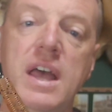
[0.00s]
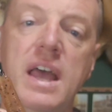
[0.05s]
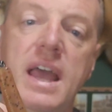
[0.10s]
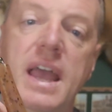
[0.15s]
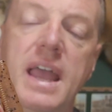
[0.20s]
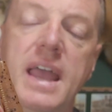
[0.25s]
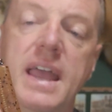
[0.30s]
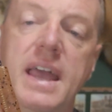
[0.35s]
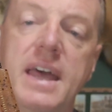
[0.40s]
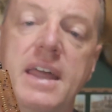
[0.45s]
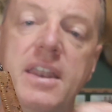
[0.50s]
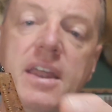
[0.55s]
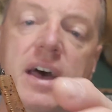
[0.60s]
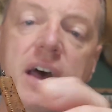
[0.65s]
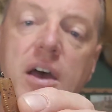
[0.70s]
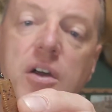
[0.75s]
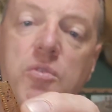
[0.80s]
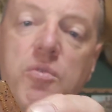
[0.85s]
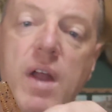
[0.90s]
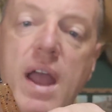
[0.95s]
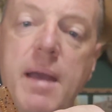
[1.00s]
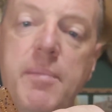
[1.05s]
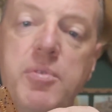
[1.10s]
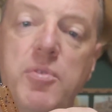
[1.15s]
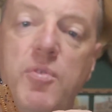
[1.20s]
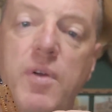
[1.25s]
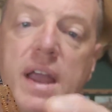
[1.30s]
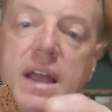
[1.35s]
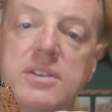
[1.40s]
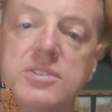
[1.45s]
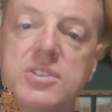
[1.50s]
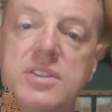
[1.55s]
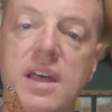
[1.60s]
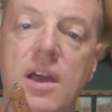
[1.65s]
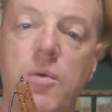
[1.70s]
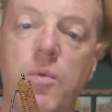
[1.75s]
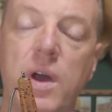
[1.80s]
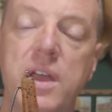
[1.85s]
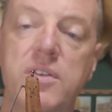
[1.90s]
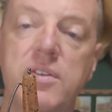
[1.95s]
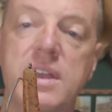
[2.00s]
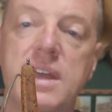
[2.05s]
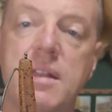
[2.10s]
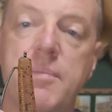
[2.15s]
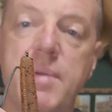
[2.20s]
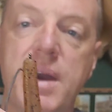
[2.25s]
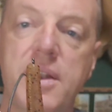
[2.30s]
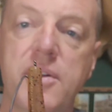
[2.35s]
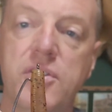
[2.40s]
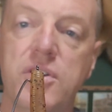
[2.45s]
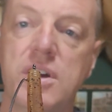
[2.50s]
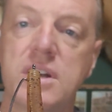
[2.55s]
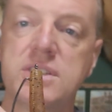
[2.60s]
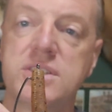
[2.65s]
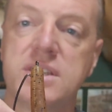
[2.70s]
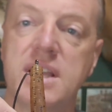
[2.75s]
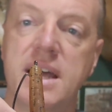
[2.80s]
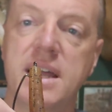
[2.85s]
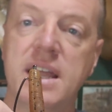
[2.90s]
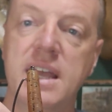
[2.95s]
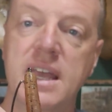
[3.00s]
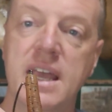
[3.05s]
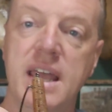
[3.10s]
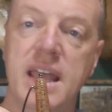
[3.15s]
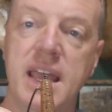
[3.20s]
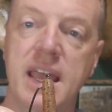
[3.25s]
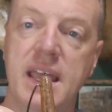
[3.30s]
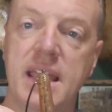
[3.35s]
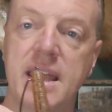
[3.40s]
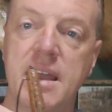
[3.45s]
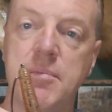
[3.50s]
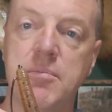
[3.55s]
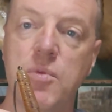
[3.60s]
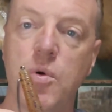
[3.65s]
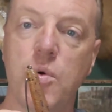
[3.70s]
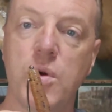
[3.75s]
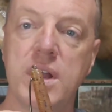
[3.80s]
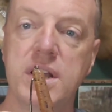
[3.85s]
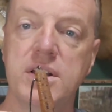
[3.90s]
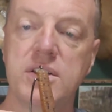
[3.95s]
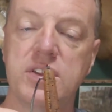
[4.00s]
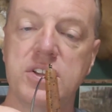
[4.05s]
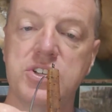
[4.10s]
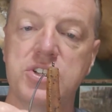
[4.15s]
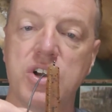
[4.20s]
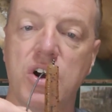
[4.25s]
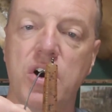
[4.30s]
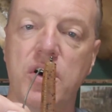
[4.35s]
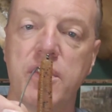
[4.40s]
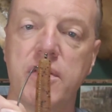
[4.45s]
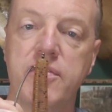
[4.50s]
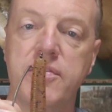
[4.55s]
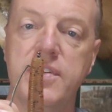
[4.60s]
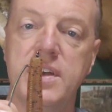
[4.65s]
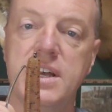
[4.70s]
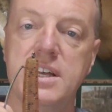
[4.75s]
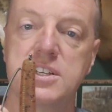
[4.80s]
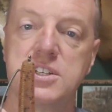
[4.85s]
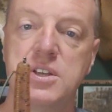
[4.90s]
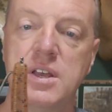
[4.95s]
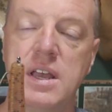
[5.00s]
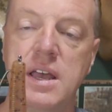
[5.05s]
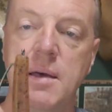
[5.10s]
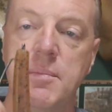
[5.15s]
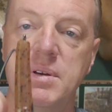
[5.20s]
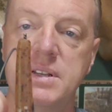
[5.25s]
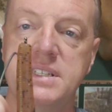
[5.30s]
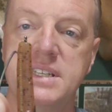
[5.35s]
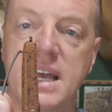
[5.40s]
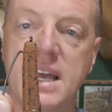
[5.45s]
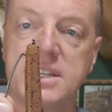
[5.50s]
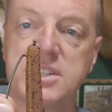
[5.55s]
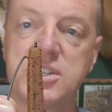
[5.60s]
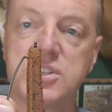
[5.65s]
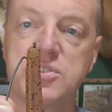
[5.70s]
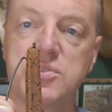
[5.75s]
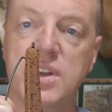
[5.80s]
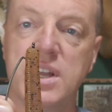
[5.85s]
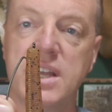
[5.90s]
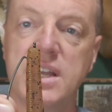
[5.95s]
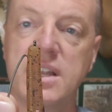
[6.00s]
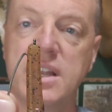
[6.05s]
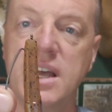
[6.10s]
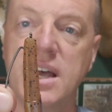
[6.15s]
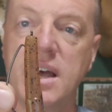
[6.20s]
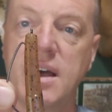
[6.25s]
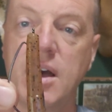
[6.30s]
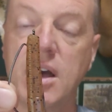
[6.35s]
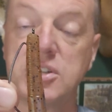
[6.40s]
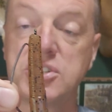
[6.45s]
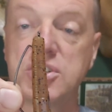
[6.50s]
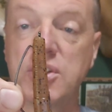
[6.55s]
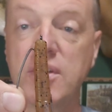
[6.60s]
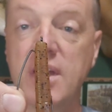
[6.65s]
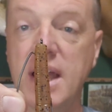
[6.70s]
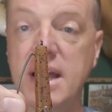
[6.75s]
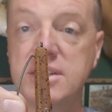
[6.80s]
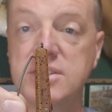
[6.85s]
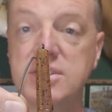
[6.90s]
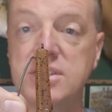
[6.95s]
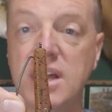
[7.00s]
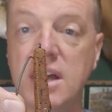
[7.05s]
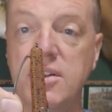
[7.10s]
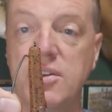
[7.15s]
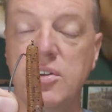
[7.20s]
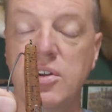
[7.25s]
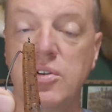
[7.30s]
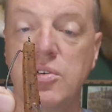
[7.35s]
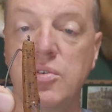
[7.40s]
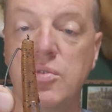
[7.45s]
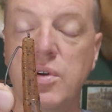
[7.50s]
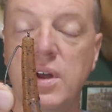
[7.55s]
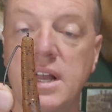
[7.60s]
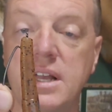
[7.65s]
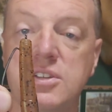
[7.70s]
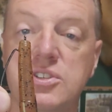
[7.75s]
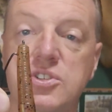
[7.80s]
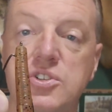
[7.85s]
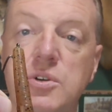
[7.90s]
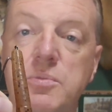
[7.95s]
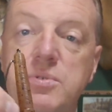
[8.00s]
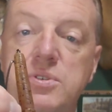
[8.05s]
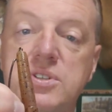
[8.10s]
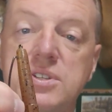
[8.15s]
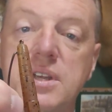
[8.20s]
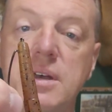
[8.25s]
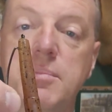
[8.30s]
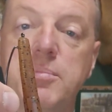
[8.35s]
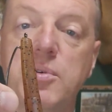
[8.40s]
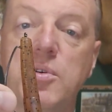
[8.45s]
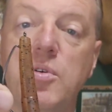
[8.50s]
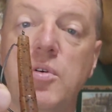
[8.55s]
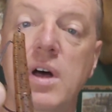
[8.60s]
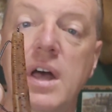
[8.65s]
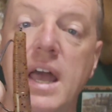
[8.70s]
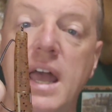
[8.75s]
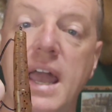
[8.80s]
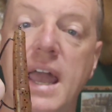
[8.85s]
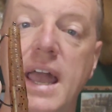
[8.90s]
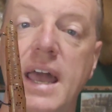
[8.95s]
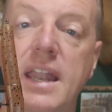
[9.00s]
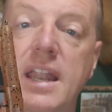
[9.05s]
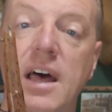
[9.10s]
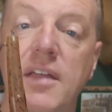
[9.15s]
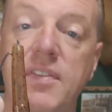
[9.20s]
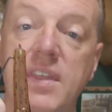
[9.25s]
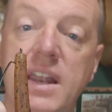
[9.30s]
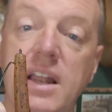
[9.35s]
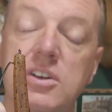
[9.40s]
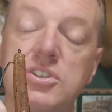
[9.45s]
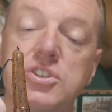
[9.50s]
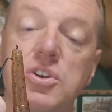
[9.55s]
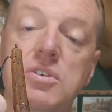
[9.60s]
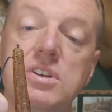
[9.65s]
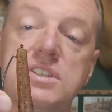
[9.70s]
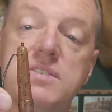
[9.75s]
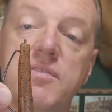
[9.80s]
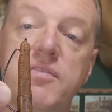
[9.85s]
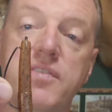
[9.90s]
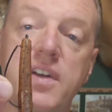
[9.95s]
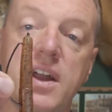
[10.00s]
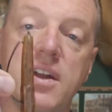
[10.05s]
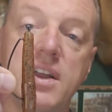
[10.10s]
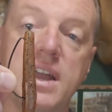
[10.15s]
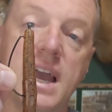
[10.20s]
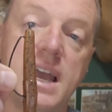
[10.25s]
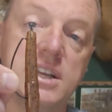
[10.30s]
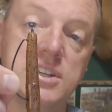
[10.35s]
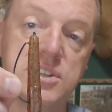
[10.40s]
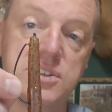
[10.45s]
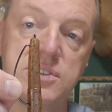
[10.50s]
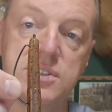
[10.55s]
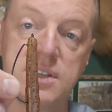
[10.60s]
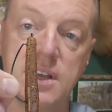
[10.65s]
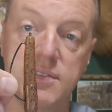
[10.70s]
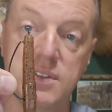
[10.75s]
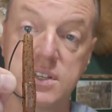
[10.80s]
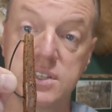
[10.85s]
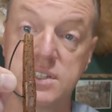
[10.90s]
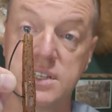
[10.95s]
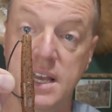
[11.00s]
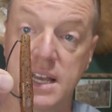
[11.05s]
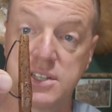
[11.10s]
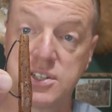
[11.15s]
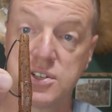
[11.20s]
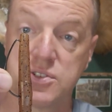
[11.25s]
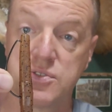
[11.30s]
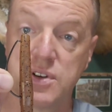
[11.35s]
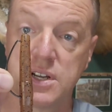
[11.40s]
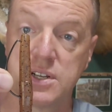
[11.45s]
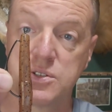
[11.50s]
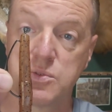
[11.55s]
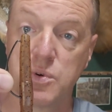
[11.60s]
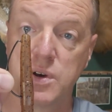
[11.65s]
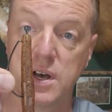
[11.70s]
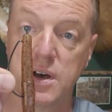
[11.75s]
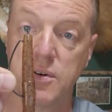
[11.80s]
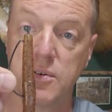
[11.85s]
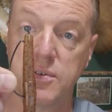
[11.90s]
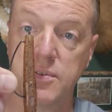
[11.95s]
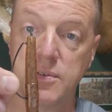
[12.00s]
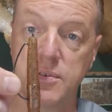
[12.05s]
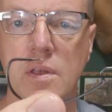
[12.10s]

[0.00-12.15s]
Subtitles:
and wrap around, so that way you get a better hook set and get more into the jaw of the fish. But Texas rigging, I'll show you how it's done here real quick, super simple, and then I'll show you some variations of this Texas rig as well.